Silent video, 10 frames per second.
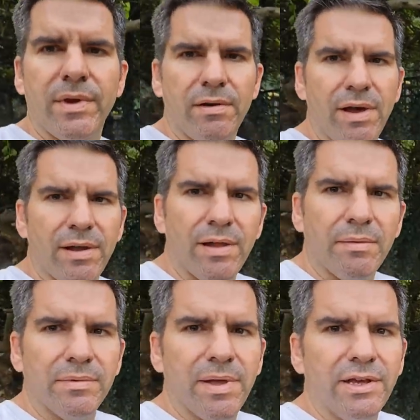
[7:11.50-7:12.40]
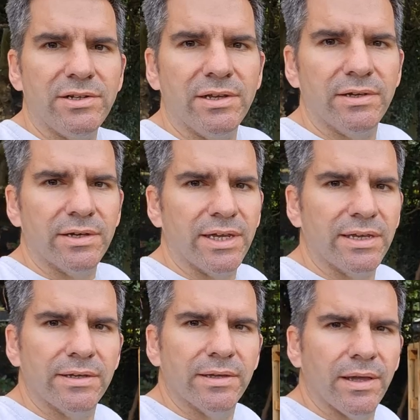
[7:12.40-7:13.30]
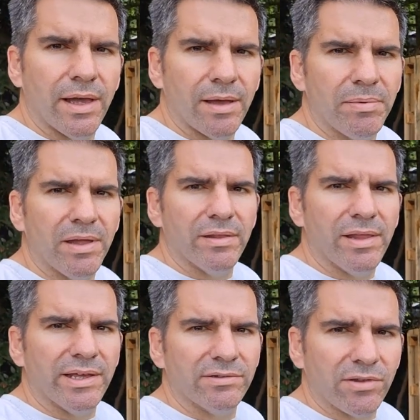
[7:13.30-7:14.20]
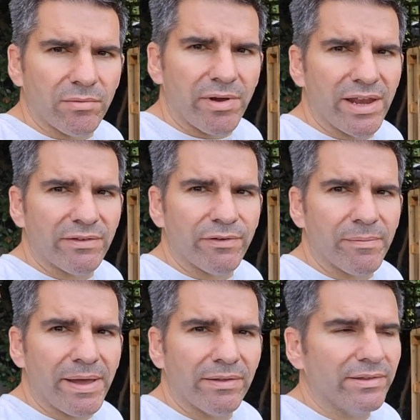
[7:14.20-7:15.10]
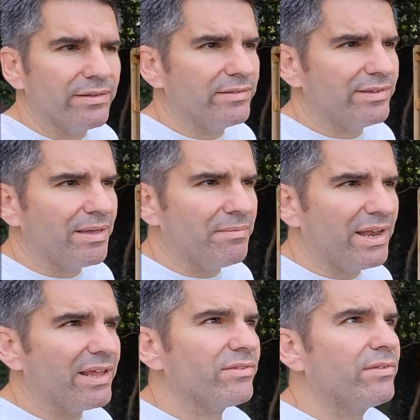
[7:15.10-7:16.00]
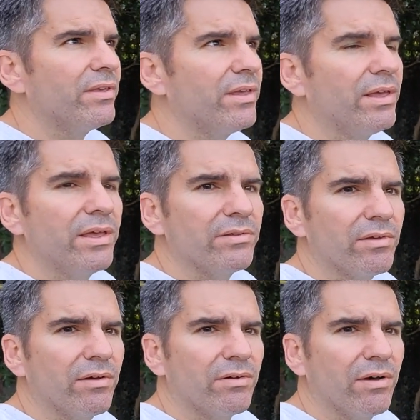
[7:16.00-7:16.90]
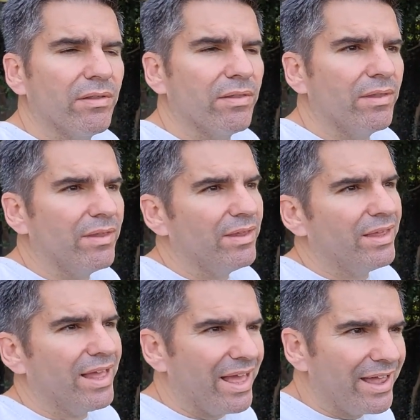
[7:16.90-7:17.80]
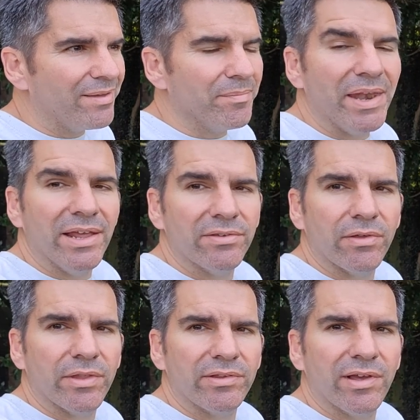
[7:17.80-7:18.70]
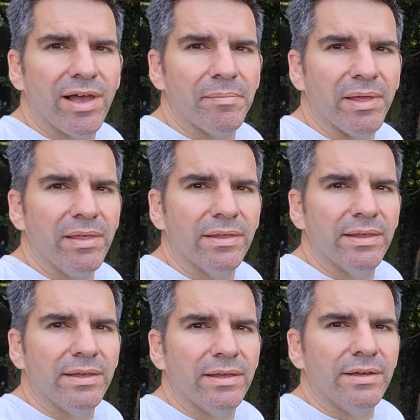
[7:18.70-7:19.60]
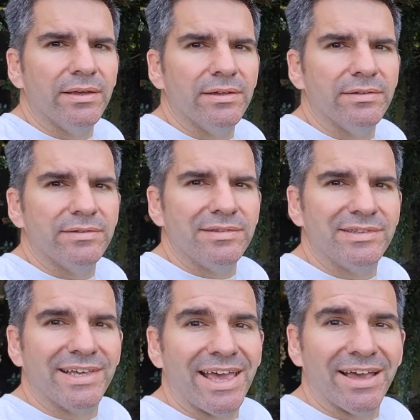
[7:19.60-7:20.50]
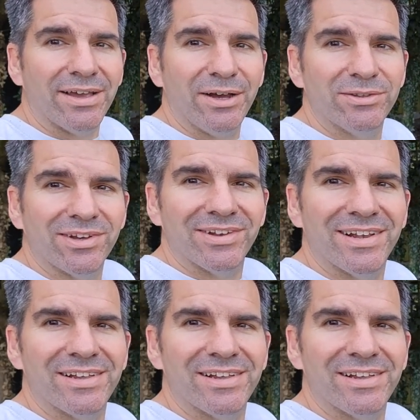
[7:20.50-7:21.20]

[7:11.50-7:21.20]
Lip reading: Right, I'm actually cooking, but it stopped raining for about 10 minutes, so I've got 8 minutes on the timer to get a coat on.